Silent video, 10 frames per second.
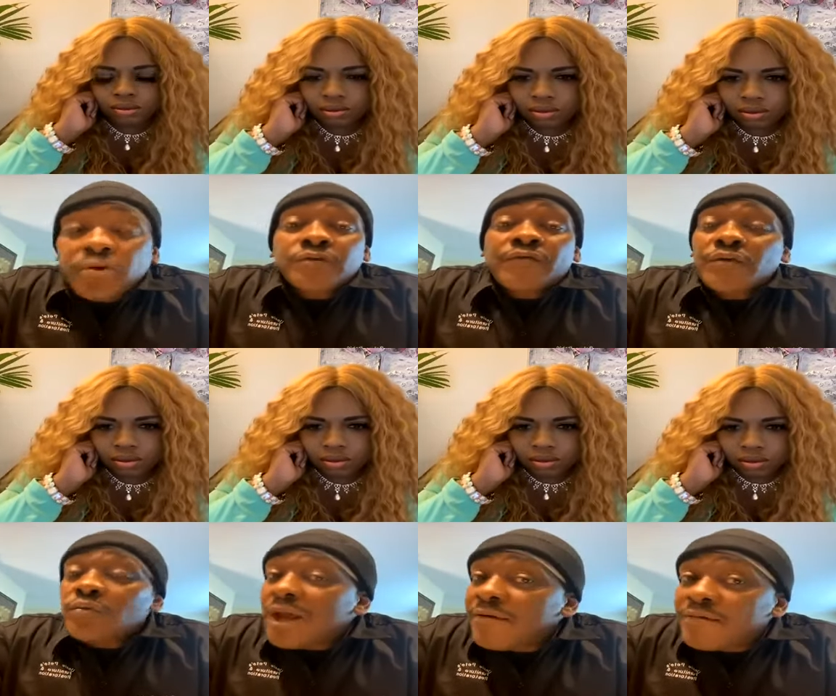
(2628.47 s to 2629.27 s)
Speaker 1: for you
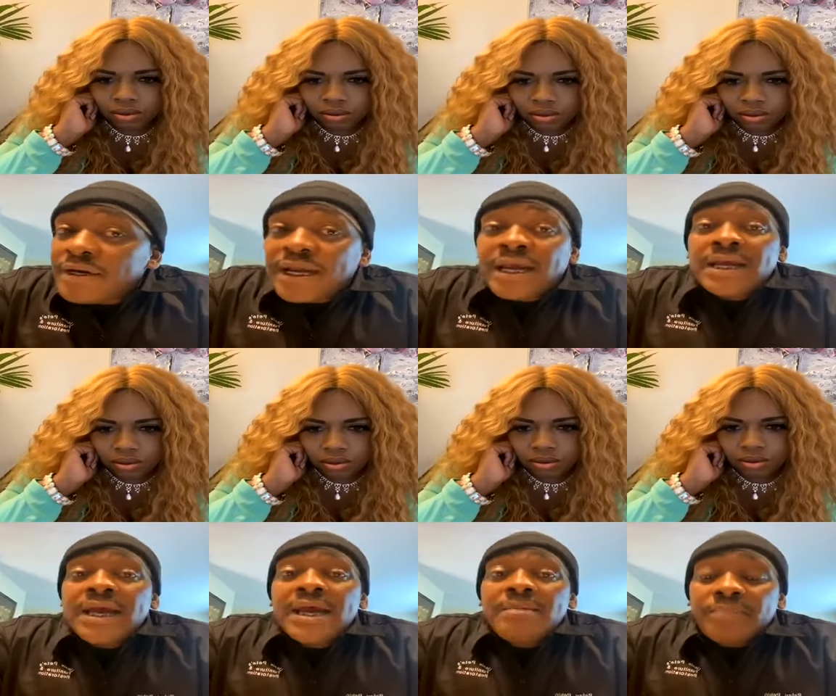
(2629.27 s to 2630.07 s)
every day
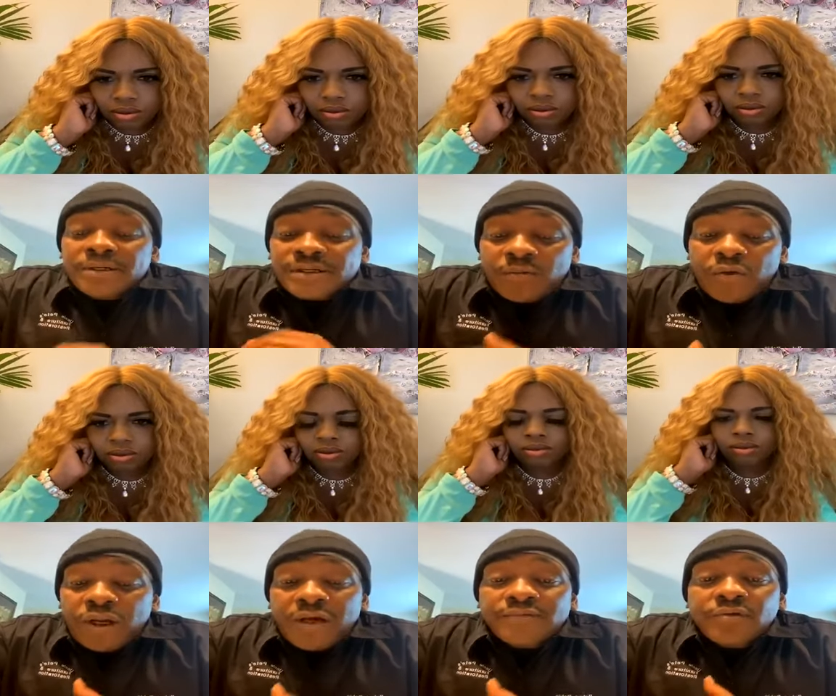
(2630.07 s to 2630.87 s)
but someone
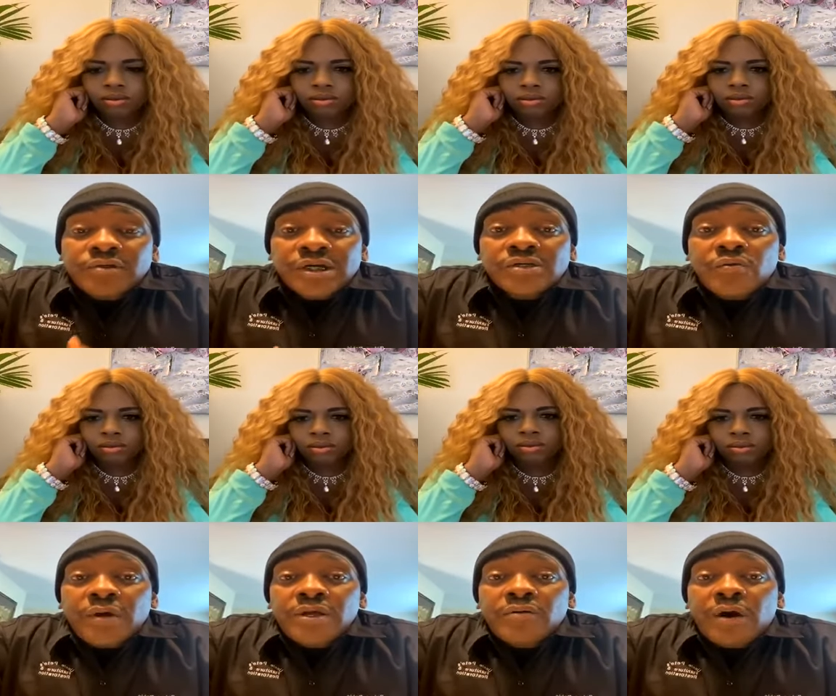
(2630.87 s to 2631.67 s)
loves you just the way
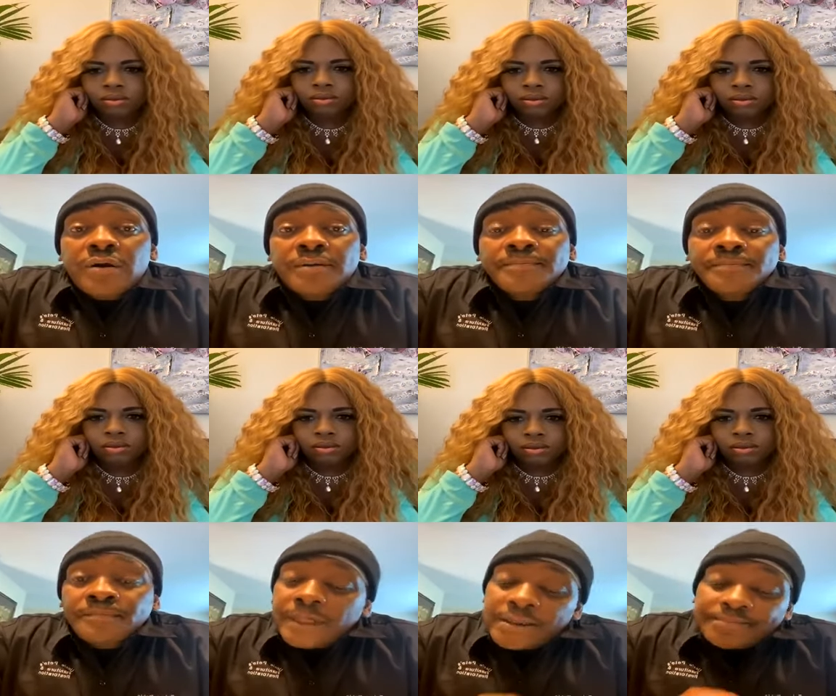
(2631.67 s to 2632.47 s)
you are
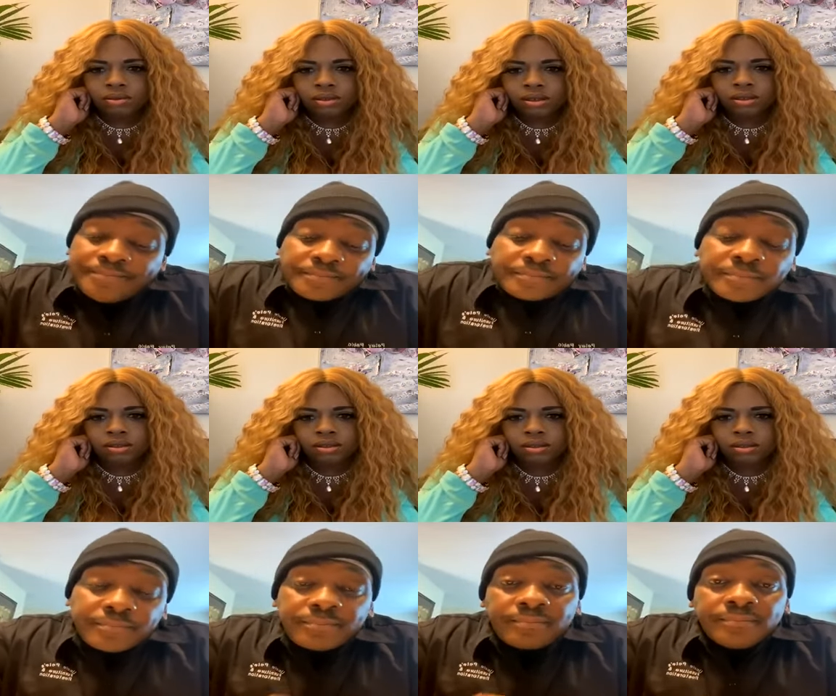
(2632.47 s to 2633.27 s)
and
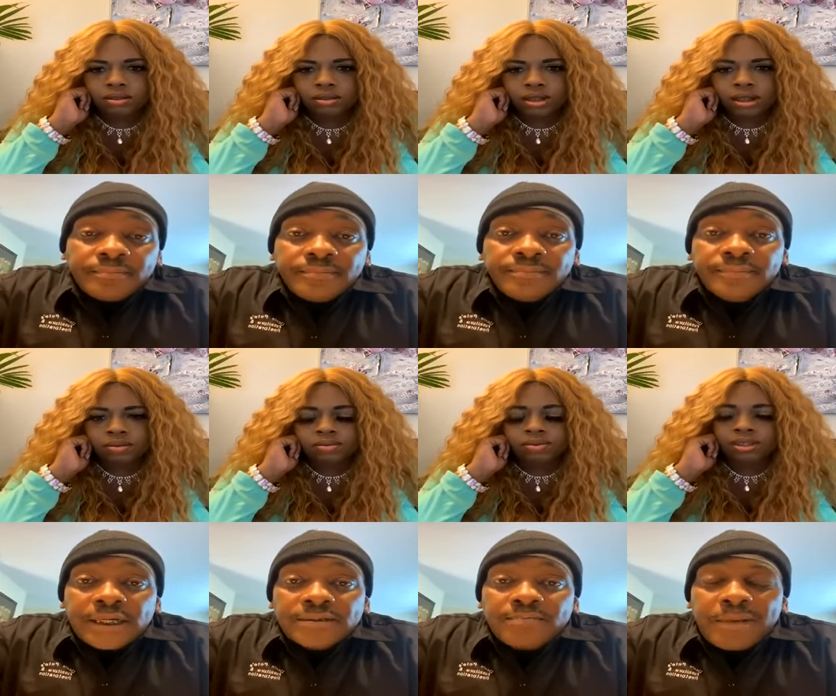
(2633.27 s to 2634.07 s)
Yep,
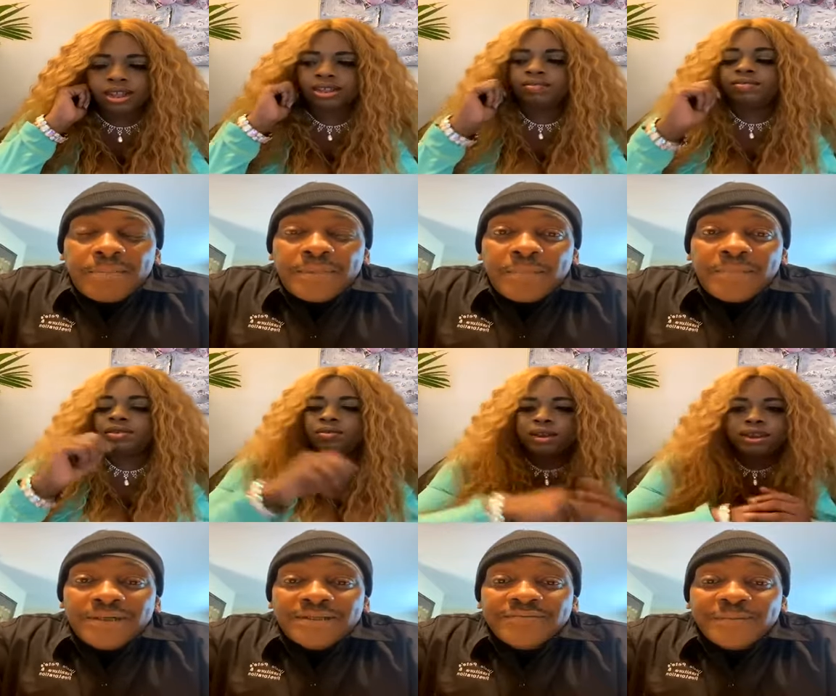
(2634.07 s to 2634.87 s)
they love me the
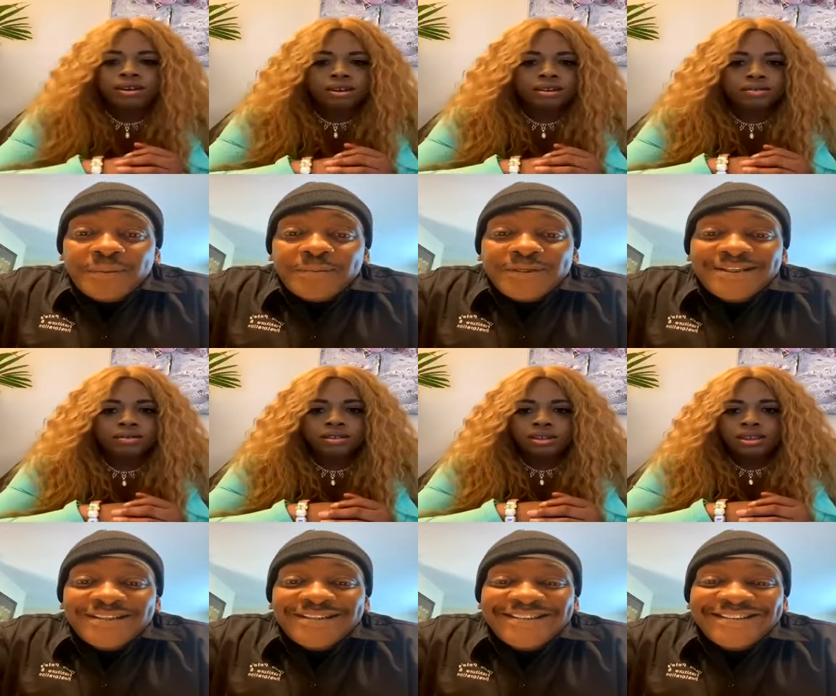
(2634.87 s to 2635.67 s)
Speaker 2: way I are.
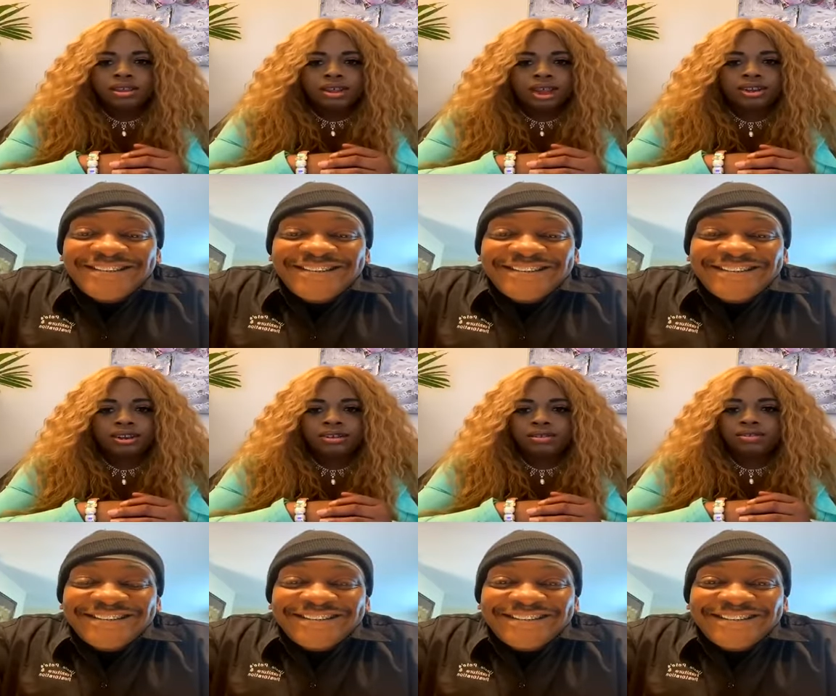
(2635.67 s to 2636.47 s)
I
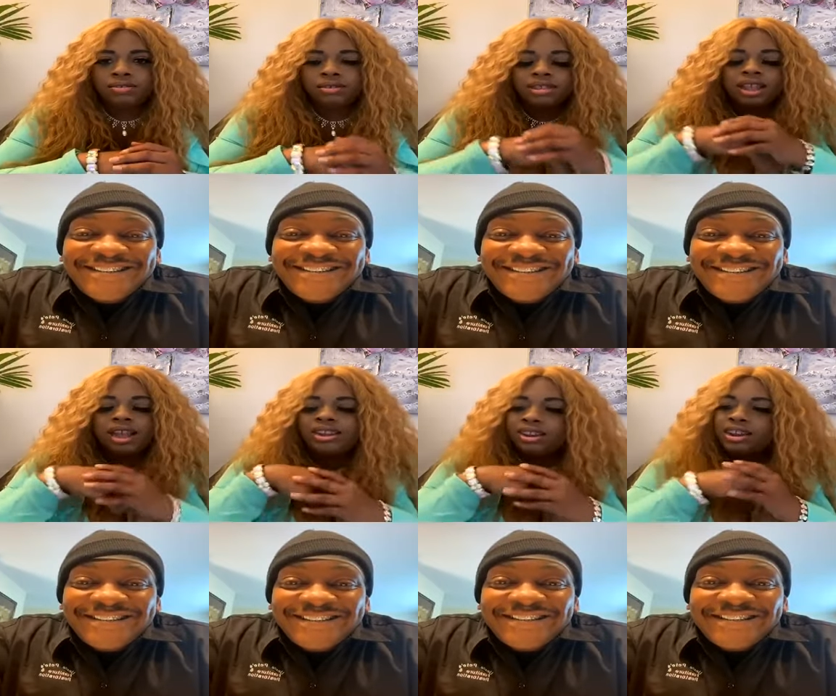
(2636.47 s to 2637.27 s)
know. I
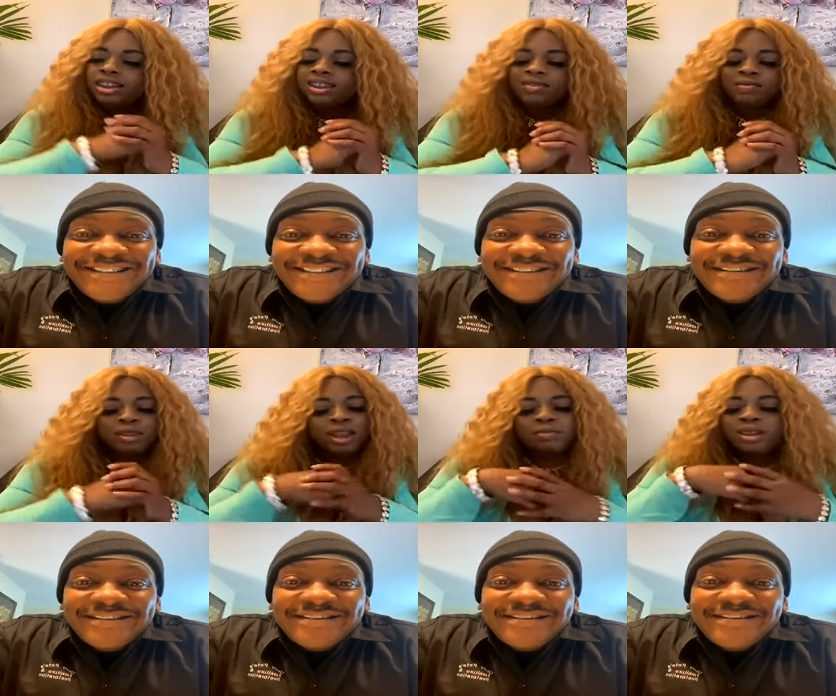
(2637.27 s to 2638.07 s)
know they love me.
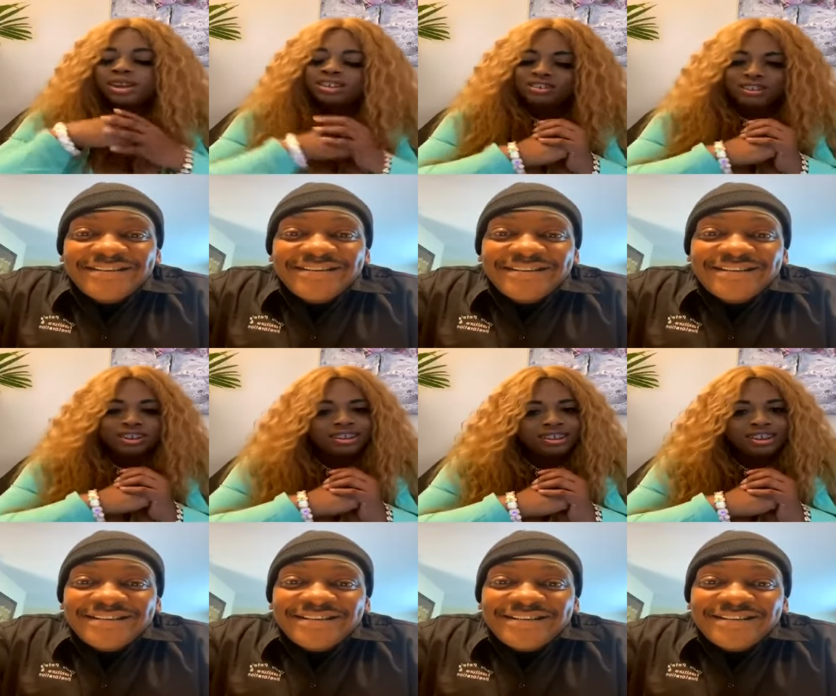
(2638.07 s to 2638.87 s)
I'm country.
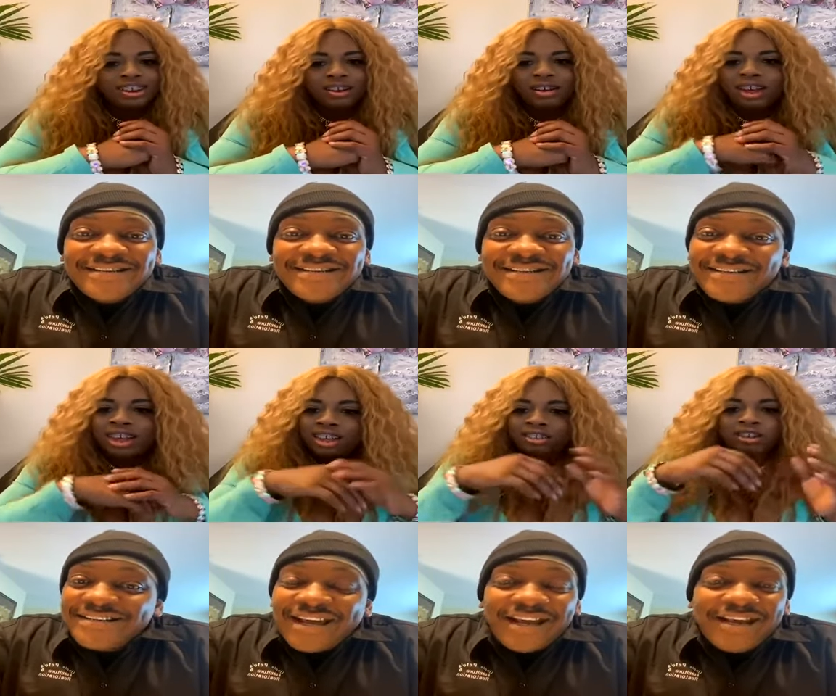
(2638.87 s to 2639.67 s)
You know, I,
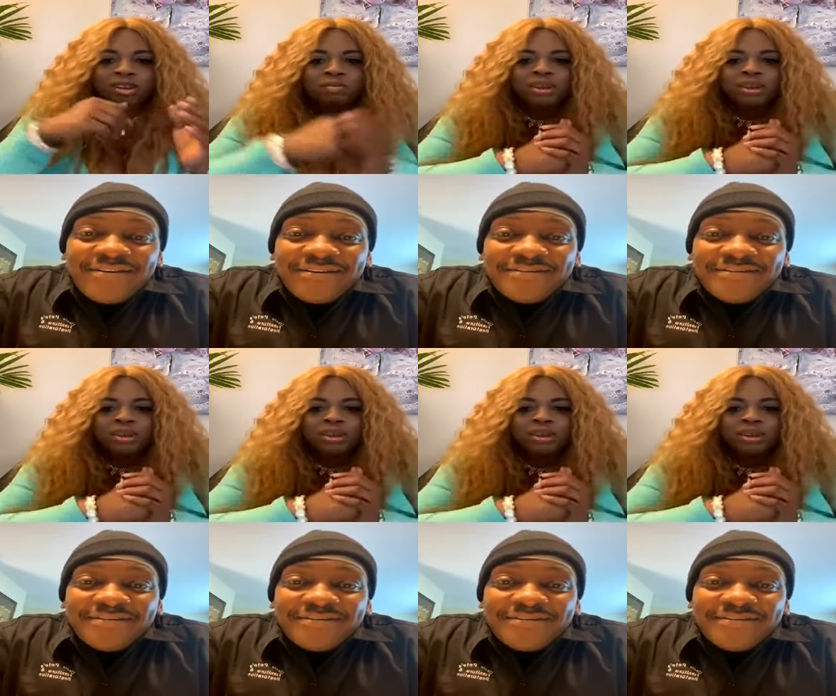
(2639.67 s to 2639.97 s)
I try to it. bring the